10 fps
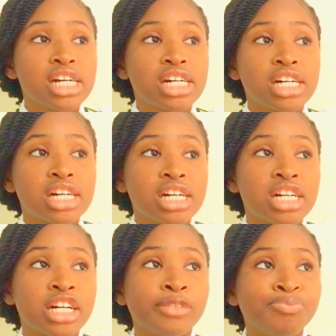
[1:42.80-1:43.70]

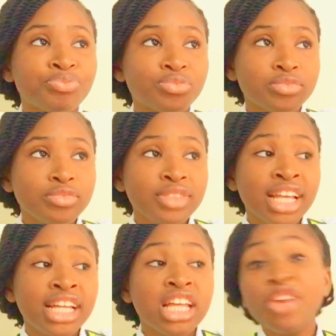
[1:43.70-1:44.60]

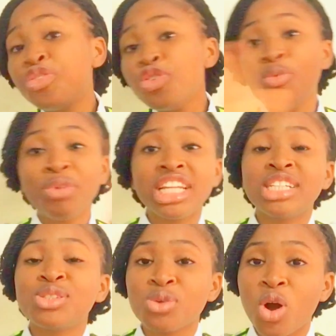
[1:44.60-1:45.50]
a full
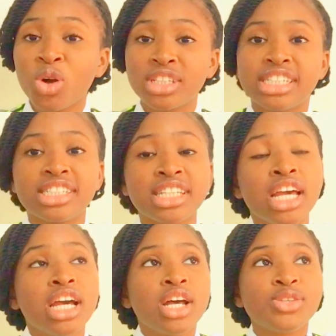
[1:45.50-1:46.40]
meaning to all this.
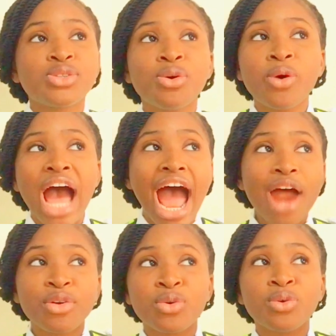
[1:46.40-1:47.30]
So
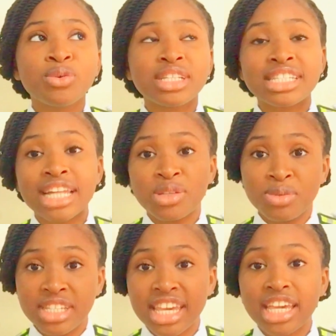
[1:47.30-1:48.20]
arrow, it starts
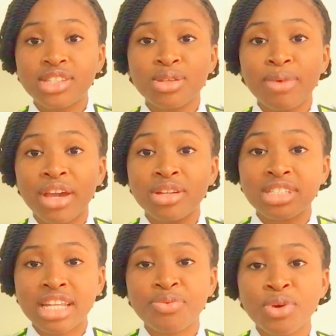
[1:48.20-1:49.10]
with A, so we're going to
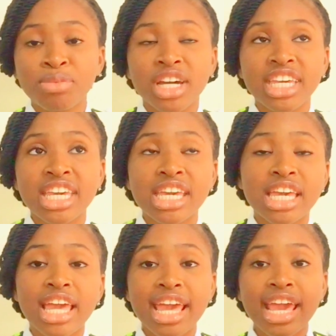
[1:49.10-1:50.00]
start from the A.
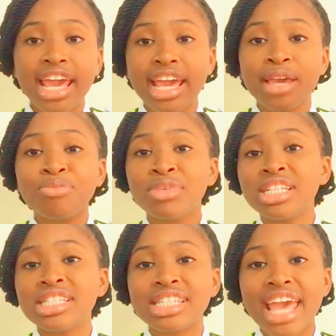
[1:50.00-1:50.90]
A
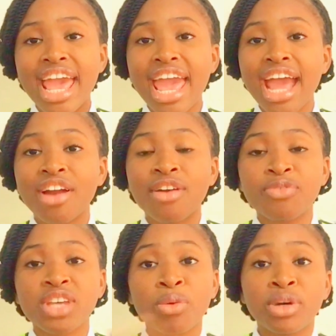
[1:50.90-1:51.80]
means
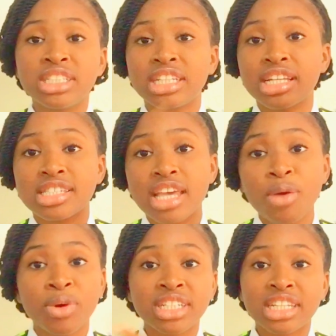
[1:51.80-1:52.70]
aircraft airworthiness
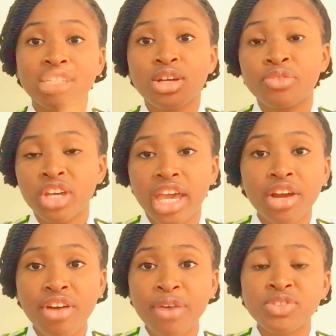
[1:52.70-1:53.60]
of the
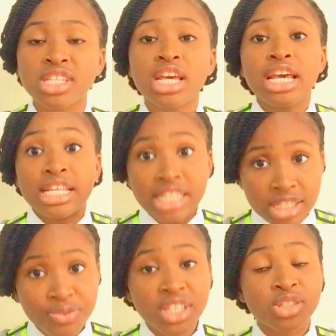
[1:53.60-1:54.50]
aircraft.
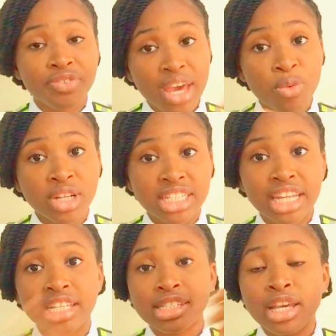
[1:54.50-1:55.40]
Certificate of
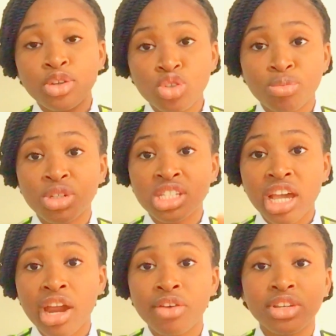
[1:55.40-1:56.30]
airworthiness you must
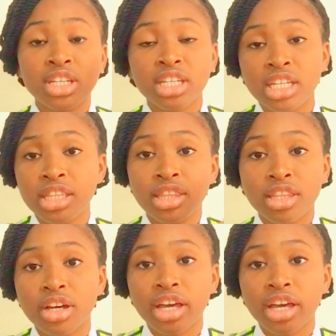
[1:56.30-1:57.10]
carry in the